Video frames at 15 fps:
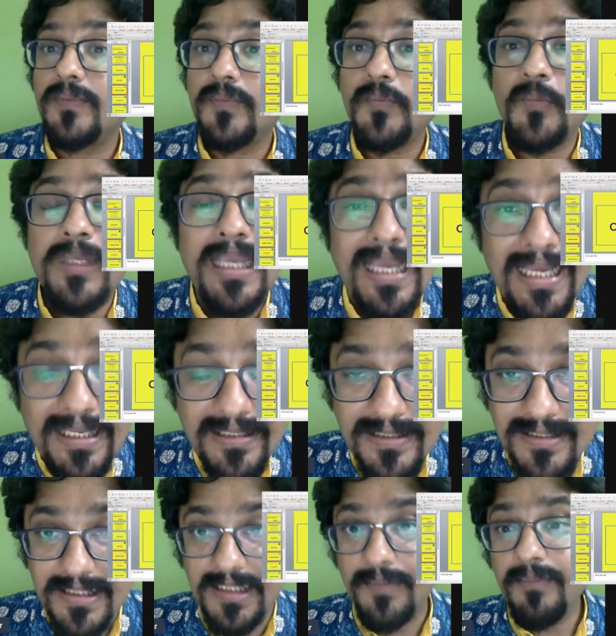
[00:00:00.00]
we had a
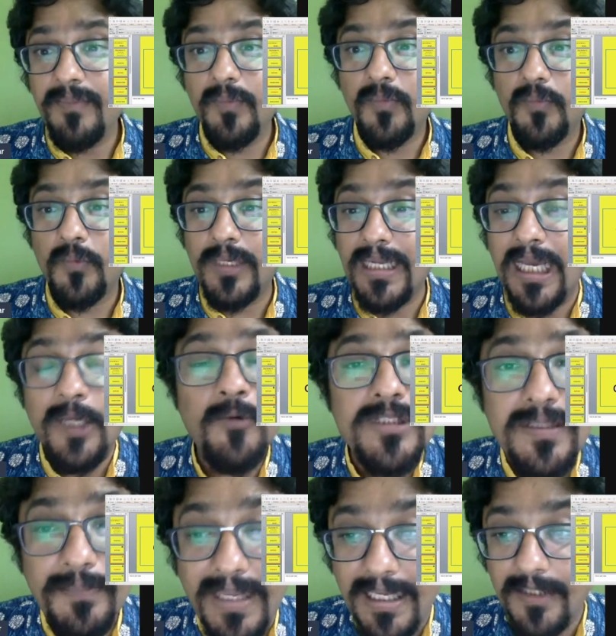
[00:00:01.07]
team where I was
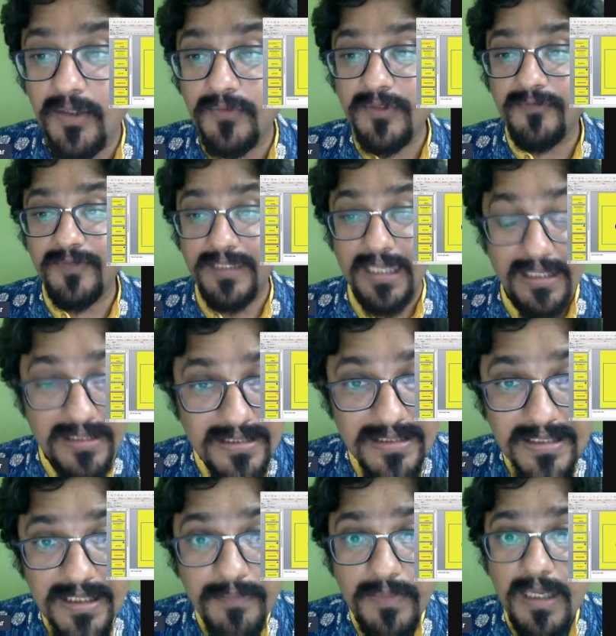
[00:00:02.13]
a part of the finance
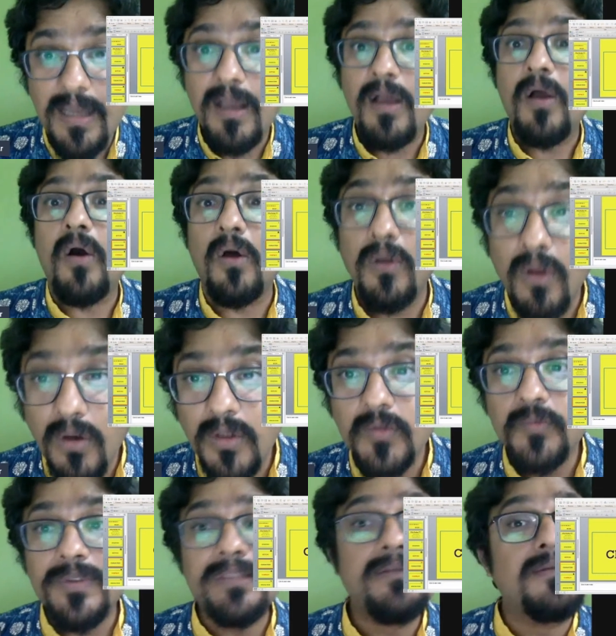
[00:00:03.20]
team
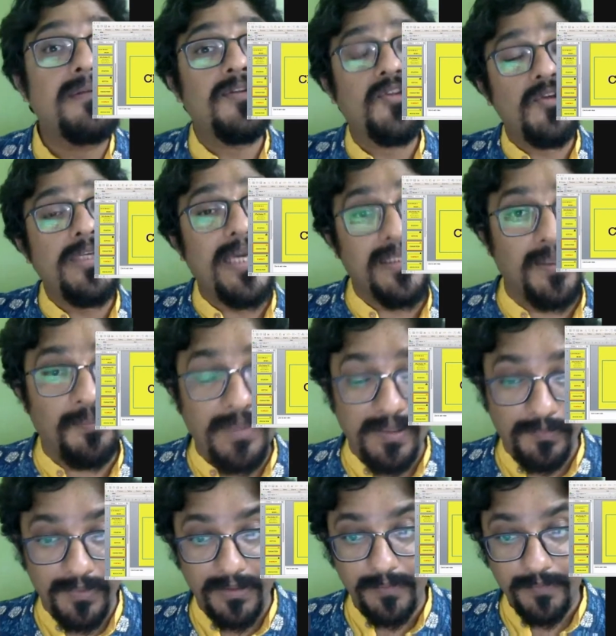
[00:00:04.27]
along with three other
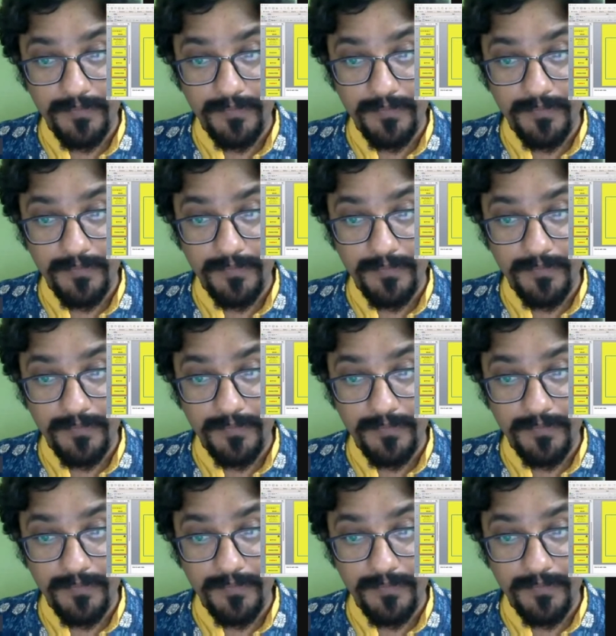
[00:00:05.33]
people.